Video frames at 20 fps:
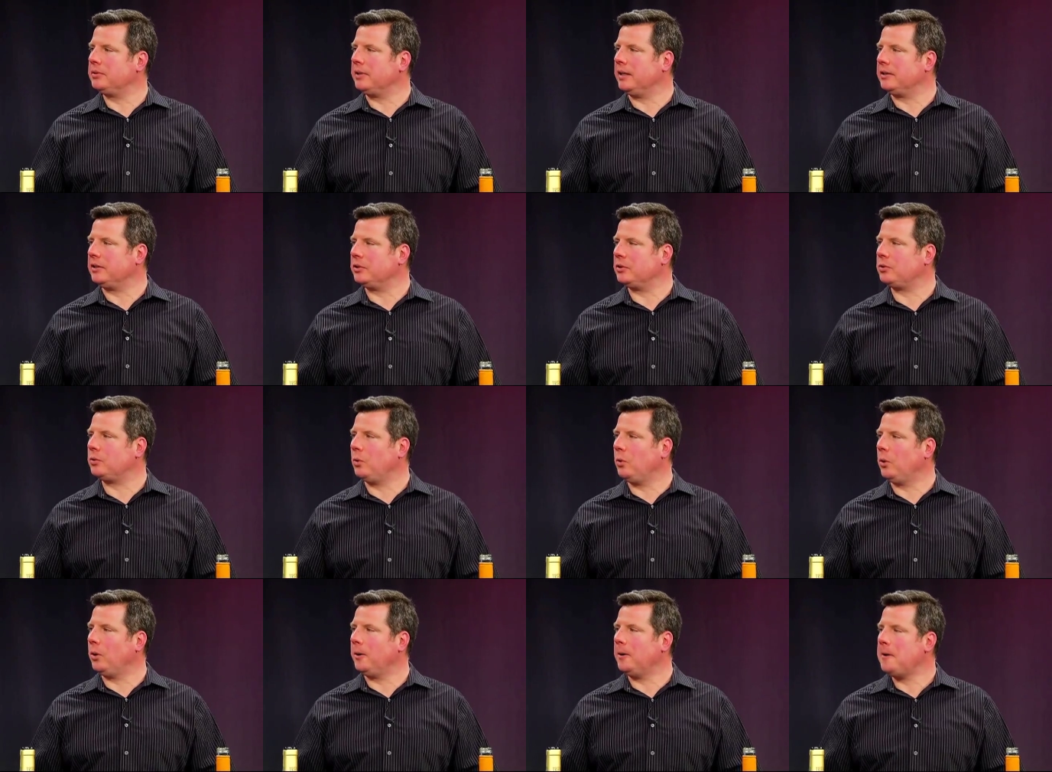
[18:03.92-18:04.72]
at the
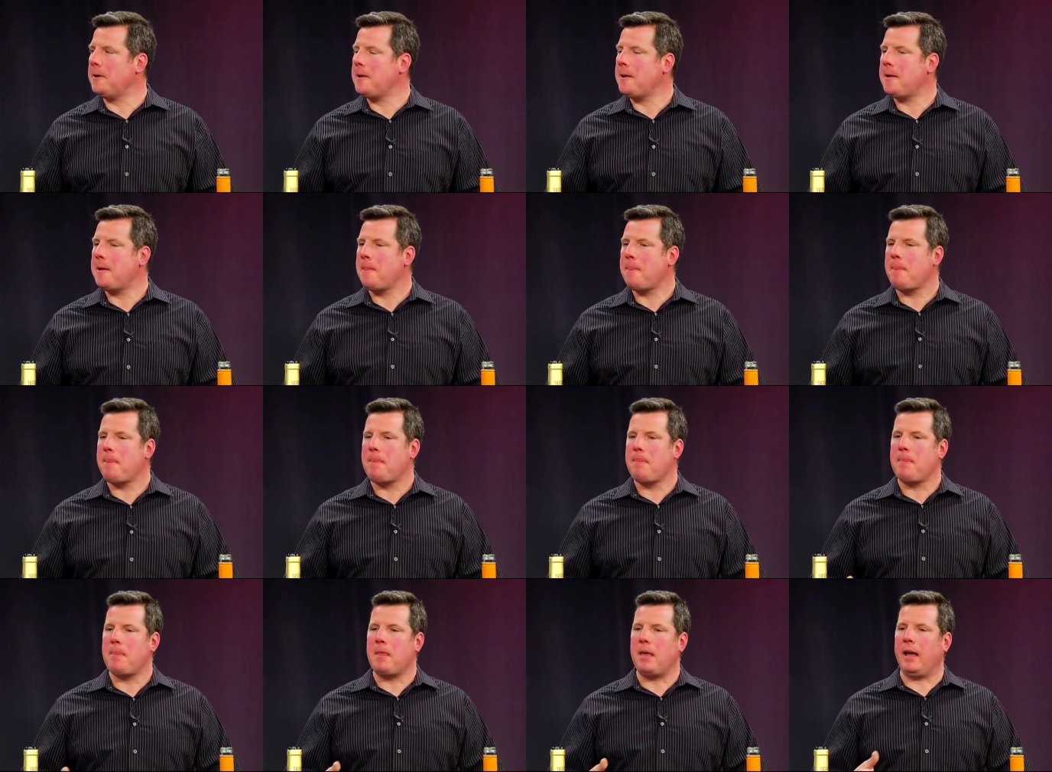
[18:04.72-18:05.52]
store,
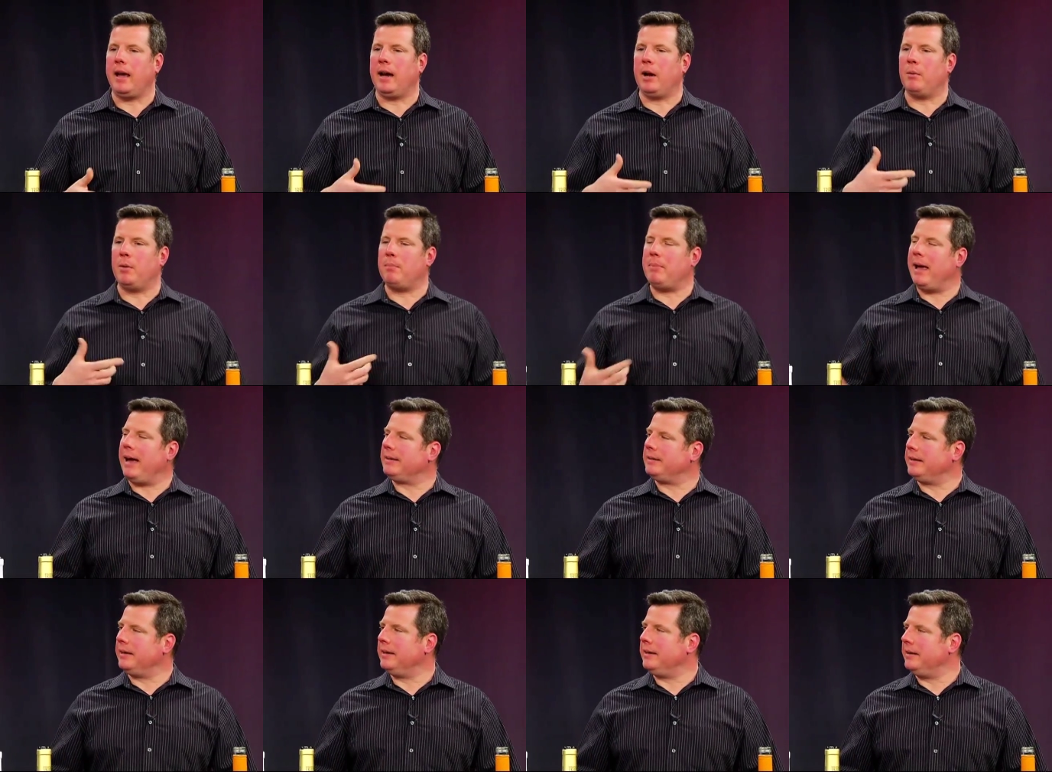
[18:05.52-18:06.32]
and I went back to
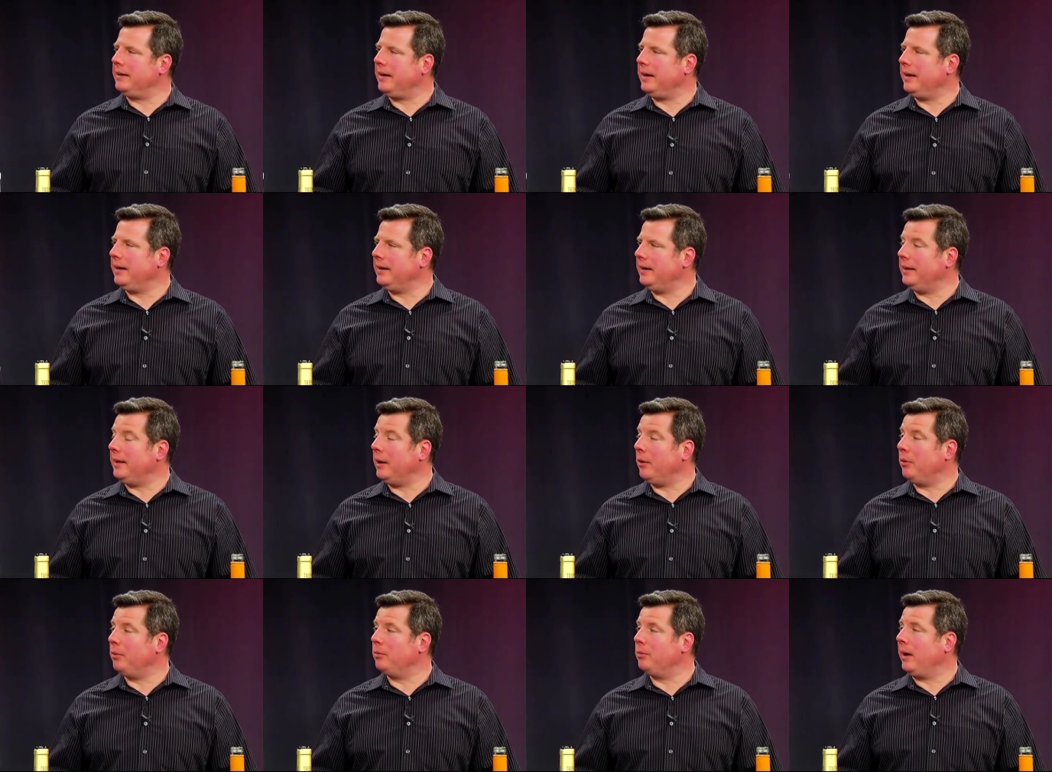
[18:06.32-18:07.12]
get it again, and they
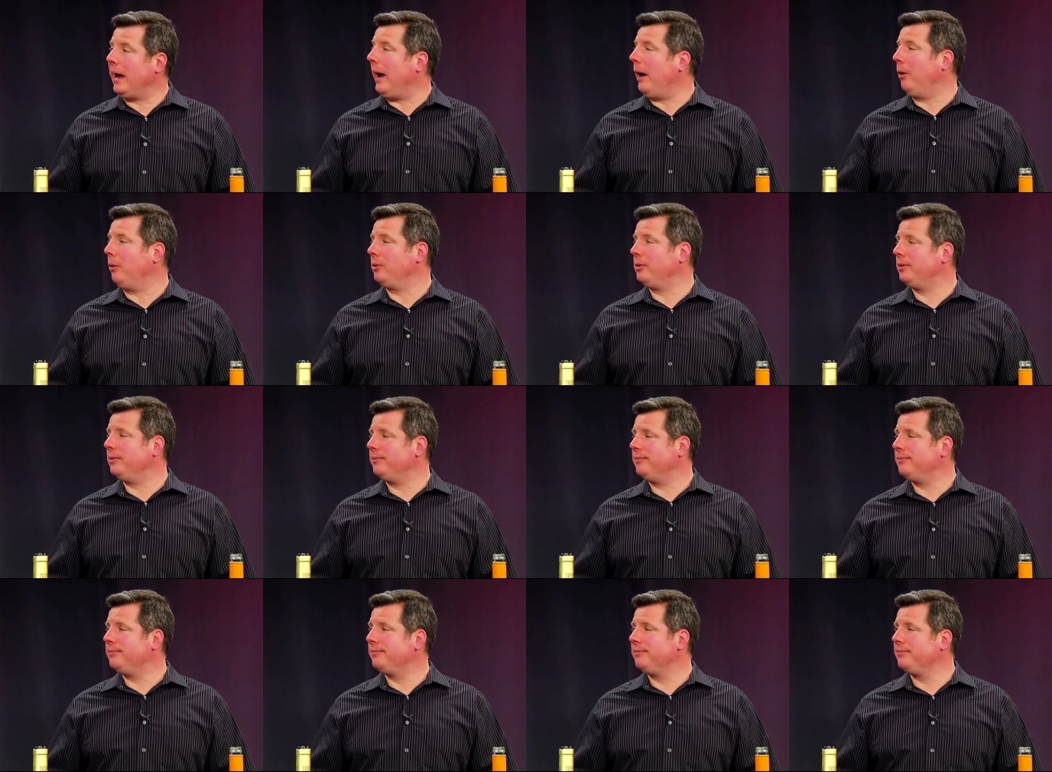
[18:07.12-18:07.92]
were out.
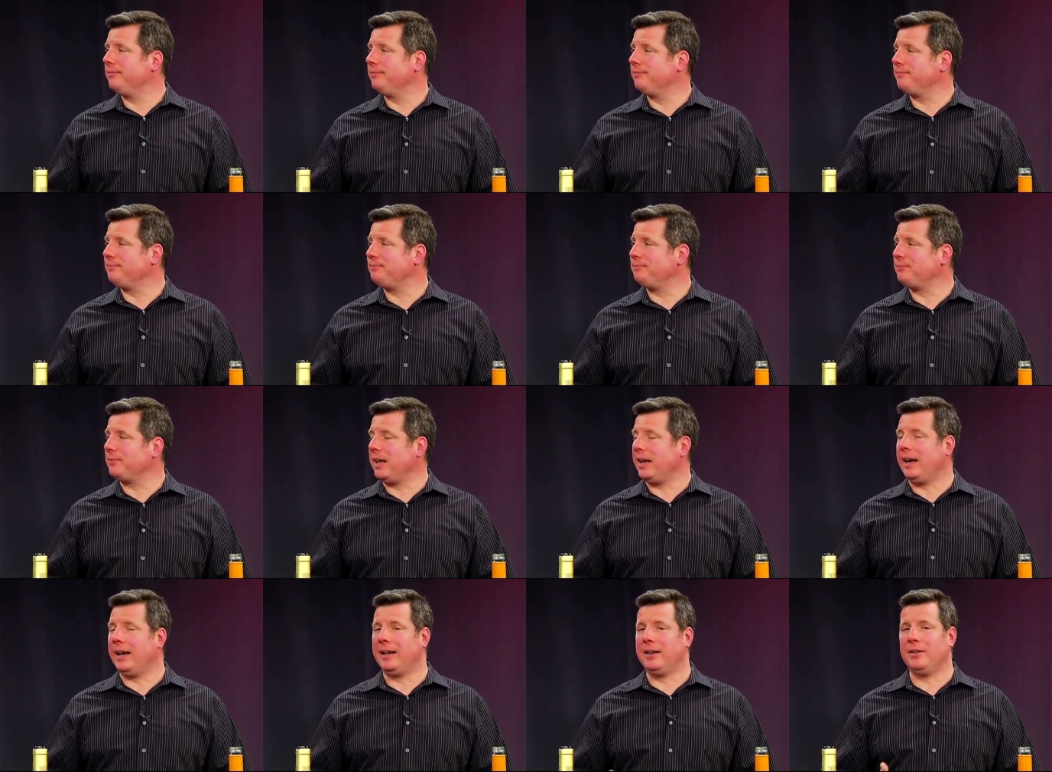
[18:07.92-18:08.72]

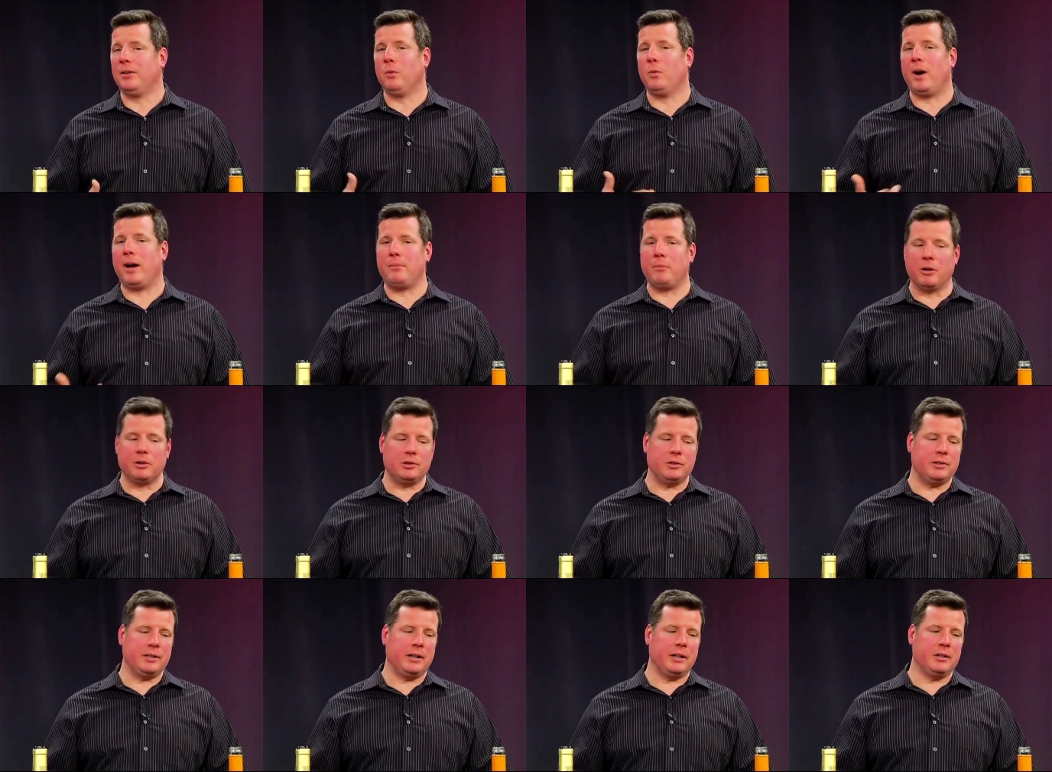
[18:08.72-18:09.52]
And the wine
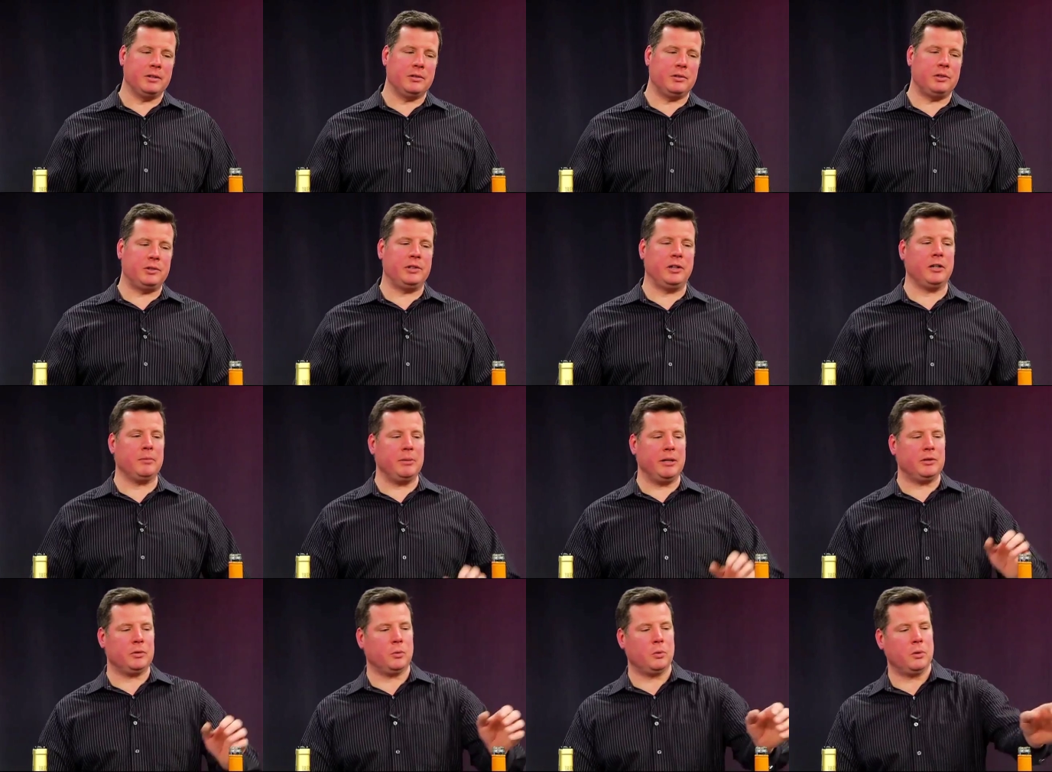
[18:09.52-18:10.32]
merchant there steered
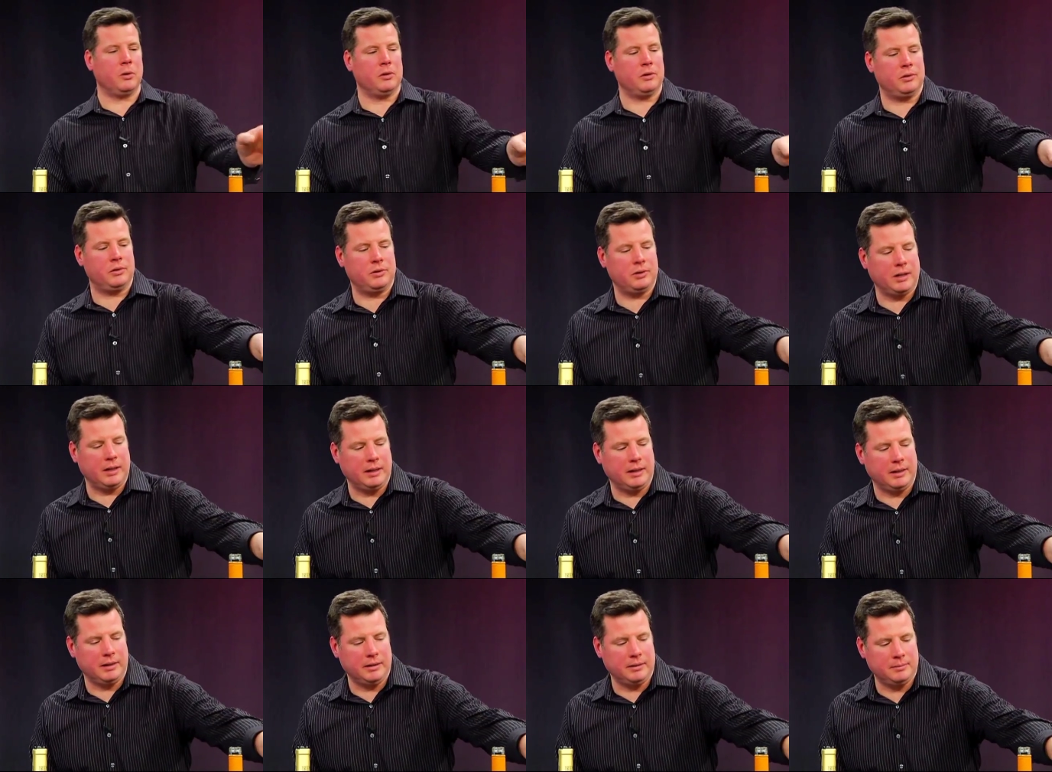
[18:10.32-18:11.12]
me towards
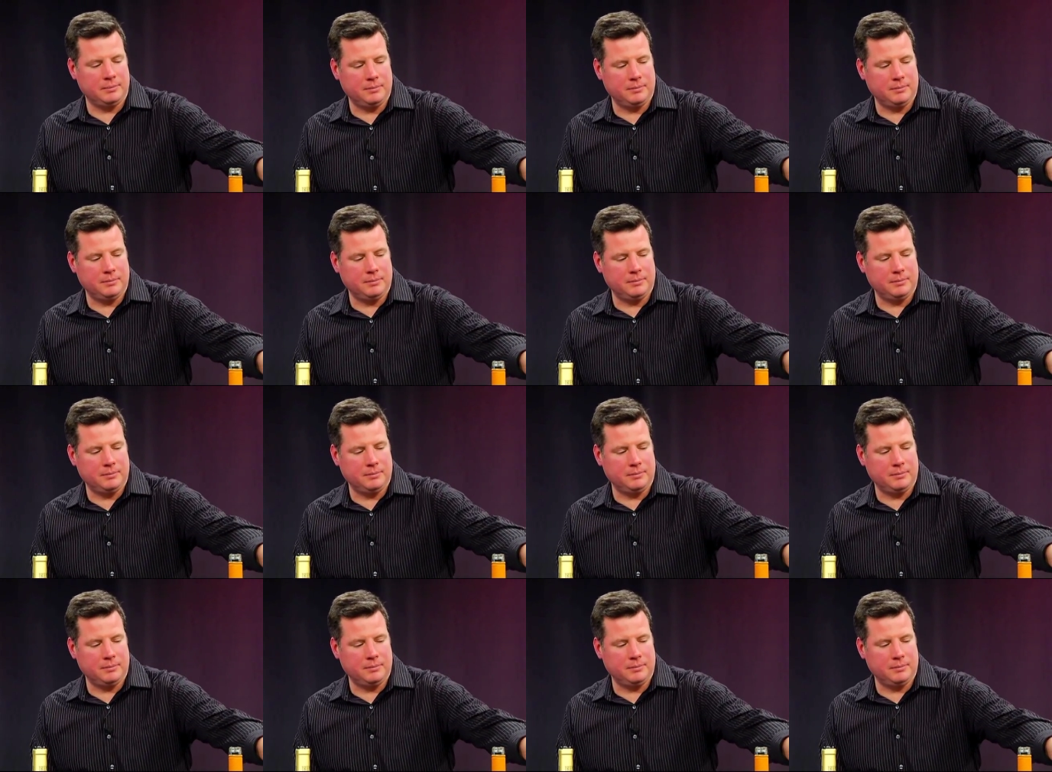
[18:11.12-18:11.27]
uh,